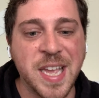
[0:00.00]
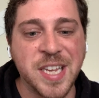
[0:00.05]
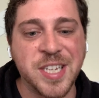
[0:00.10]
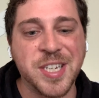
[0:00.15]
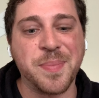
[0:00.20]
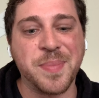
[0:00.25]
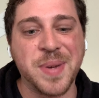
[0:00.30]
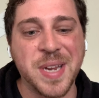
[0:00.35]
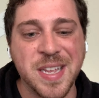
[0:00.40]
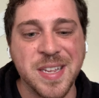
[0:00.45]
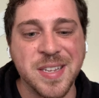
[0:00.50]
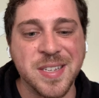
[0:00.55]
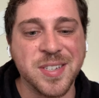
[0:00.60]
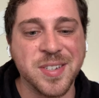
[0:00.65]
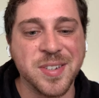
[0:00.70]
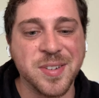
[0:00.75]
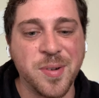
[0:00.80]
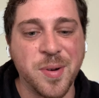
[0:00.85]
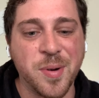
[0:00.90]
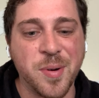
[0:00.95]

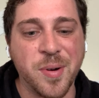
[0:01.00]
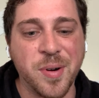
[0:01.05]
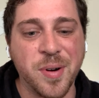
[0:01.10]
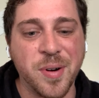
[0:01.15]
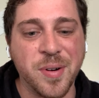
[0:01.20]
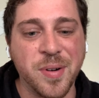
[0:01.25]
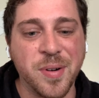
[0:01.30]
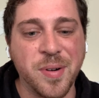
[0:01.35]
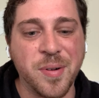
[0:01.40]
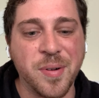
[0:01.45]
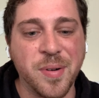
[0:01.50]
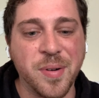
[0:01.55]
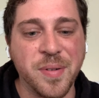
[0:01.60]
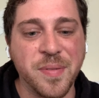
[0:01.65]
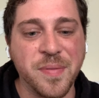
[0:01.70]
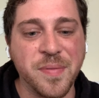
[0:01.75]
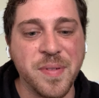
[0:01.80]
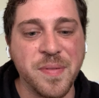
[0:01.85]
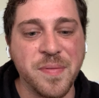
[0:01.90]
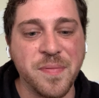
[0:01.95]
HMDs or
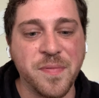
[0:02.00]
or